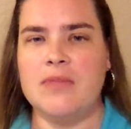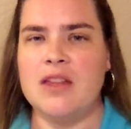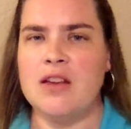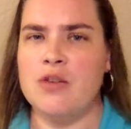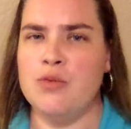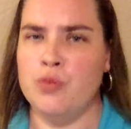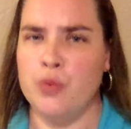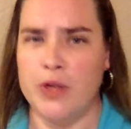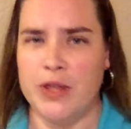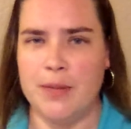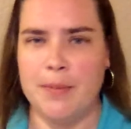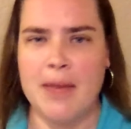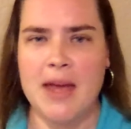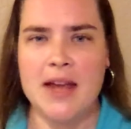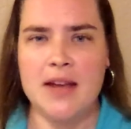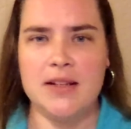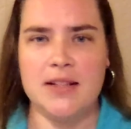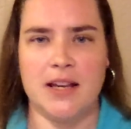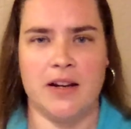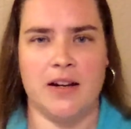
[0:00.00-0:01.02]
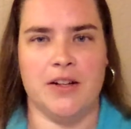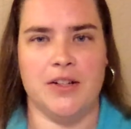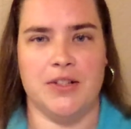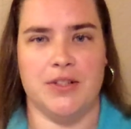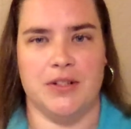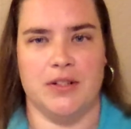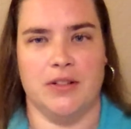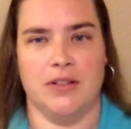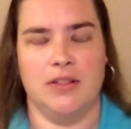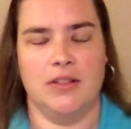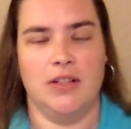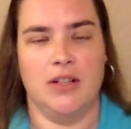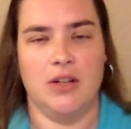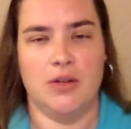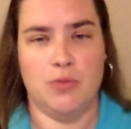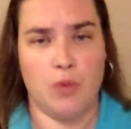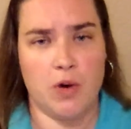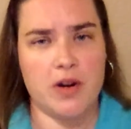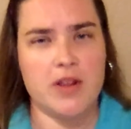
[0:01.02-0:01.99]
when
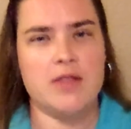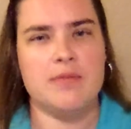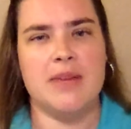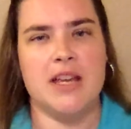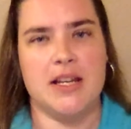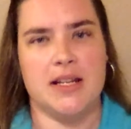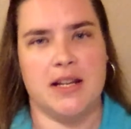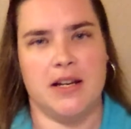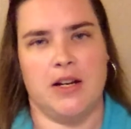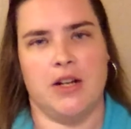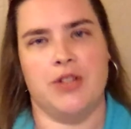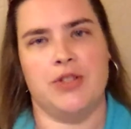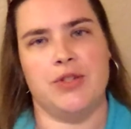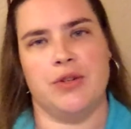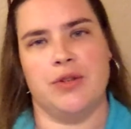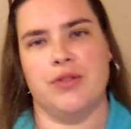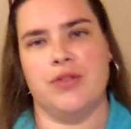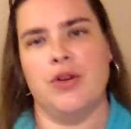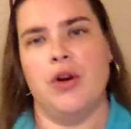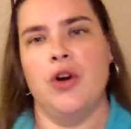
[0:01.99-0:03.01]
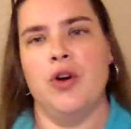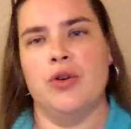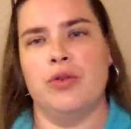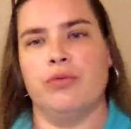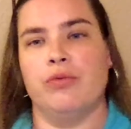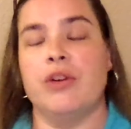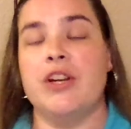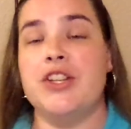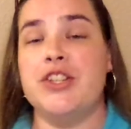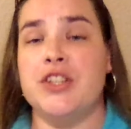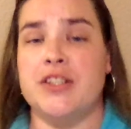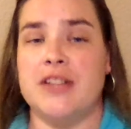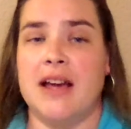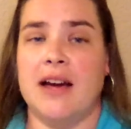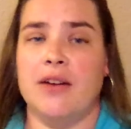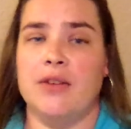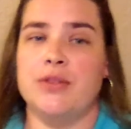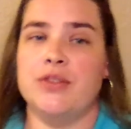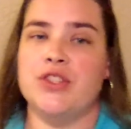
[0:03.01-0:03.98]
one of the main characters, reaches
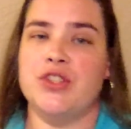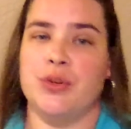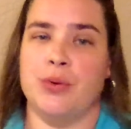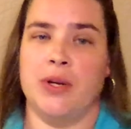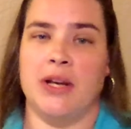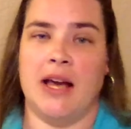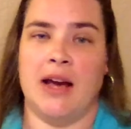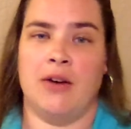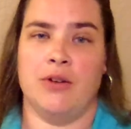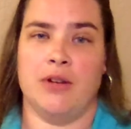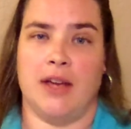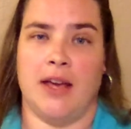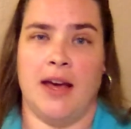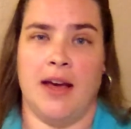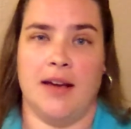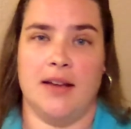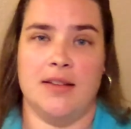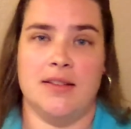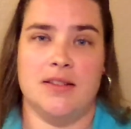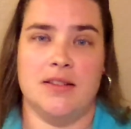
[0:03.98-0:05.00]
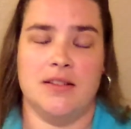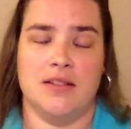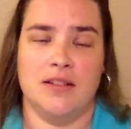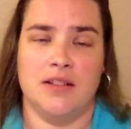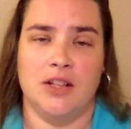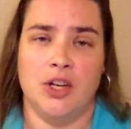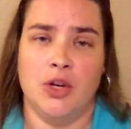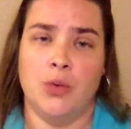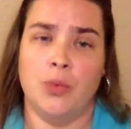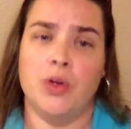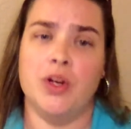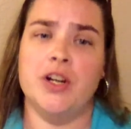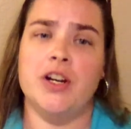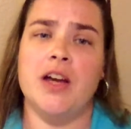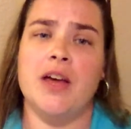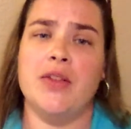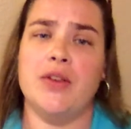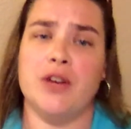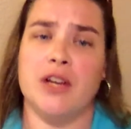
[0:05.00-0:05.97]
out to an outcast, when
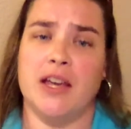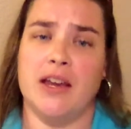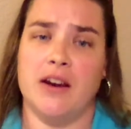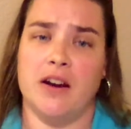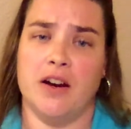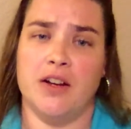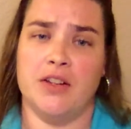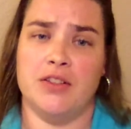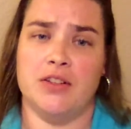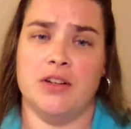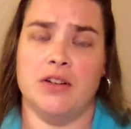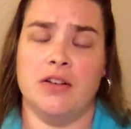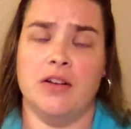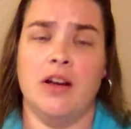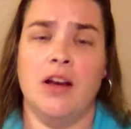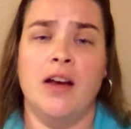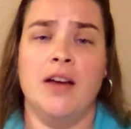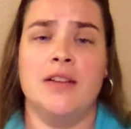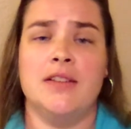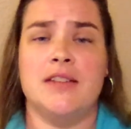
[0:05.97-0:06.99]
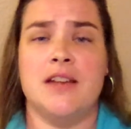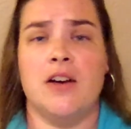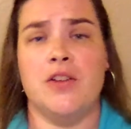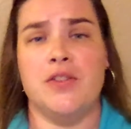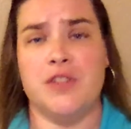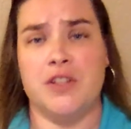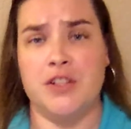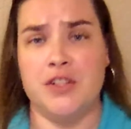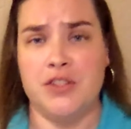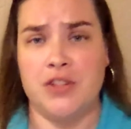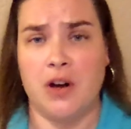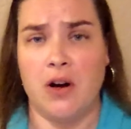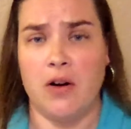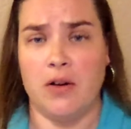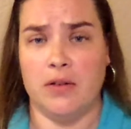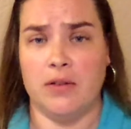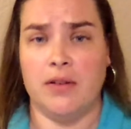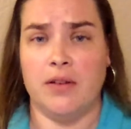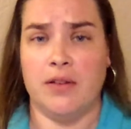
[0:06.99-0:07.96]
another character tells an
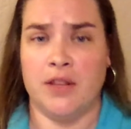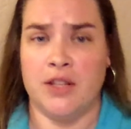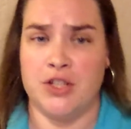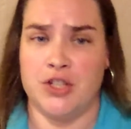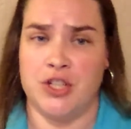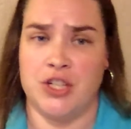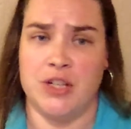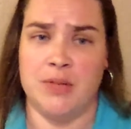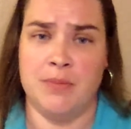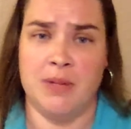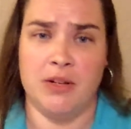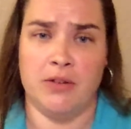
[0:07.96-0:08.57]
adult that she'd been